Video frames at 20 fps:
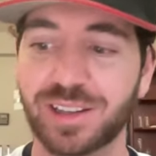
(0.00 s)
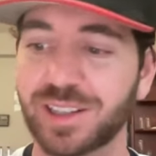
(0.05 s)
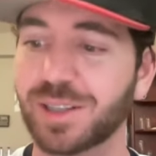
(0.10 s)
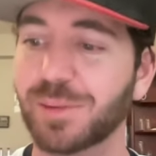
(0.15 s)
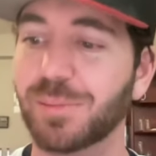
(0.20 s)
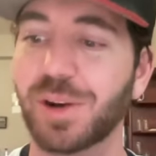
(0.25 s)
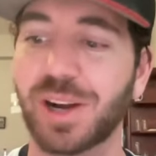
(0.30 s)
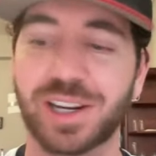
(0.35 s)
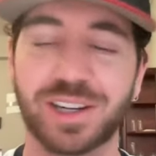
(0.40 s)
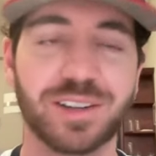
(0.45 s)

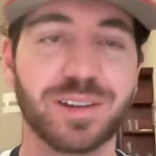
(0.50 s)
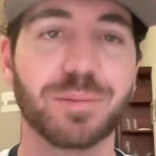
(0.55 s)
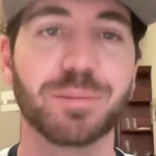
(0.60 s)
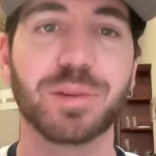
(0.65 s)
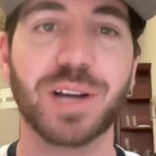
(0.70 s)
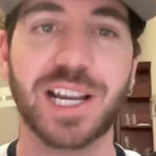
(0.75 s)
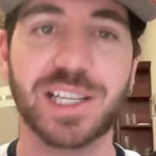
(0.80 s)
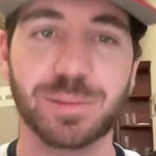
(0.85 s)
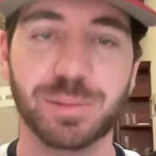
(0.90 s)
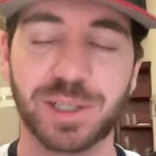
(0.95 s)
Come on.
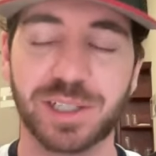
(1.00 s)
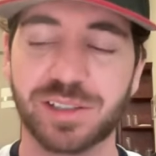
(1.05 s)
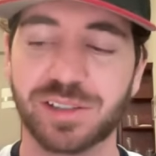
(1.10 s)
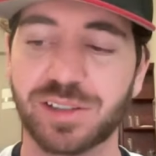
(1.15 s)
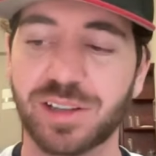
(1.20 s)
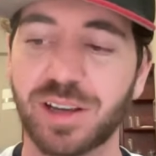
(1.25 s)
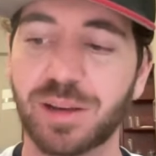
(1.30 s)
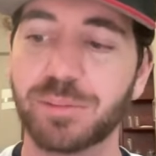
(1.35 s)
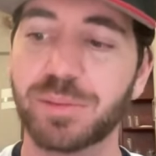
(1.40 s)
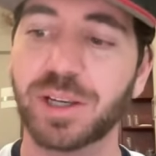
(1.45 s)
Prize Picks.
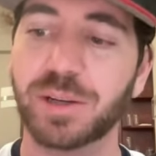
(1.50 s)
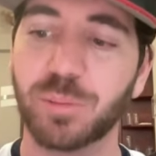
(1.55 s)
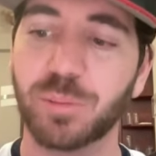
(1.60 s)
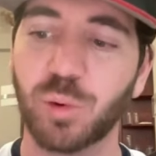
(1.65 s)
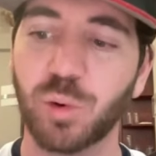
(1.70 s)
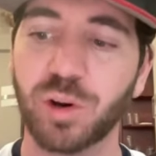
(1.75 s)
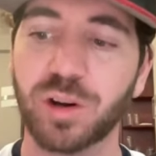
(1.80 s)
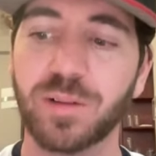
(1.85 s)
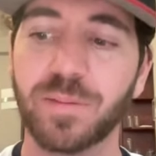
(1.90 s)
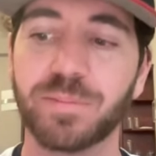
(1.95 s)
Pick
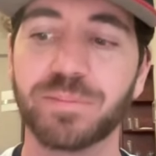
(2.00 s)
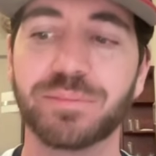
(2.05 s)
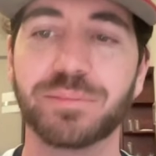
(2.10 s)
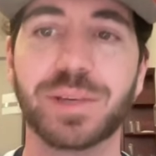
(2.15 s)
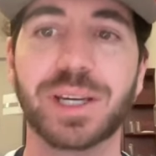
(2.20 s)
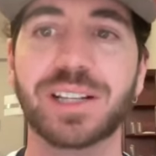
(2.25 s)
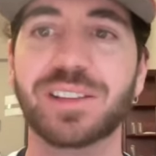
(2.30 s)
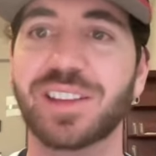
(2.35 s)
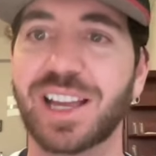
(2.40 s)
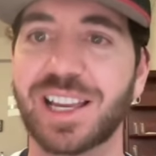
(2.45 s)
more,
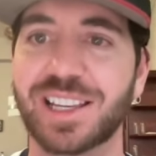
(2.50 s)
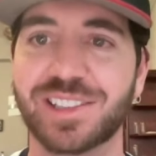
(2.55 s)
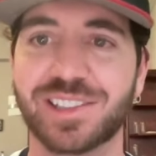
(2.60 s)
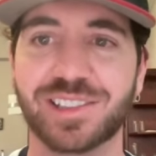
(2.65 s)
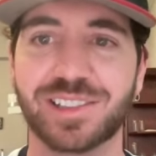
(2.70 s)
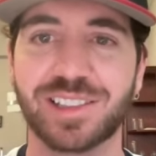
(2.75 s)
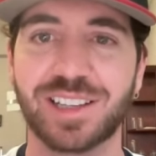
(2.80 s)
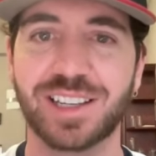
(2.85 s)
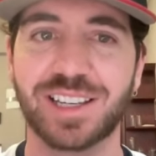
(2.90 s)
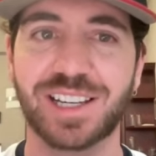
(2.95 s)
pick less.
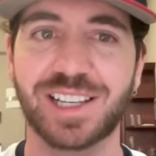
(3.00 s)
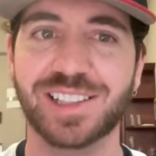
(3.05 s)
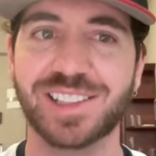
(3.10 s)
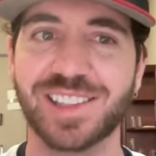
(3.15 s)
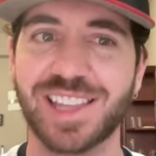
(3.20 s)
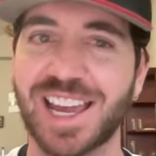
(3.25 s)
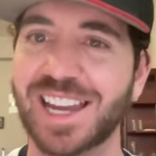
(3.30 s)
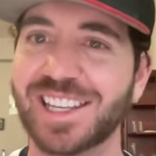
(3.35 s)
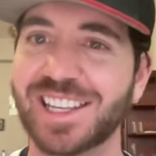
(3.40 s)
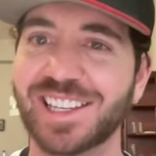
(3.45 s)
It's that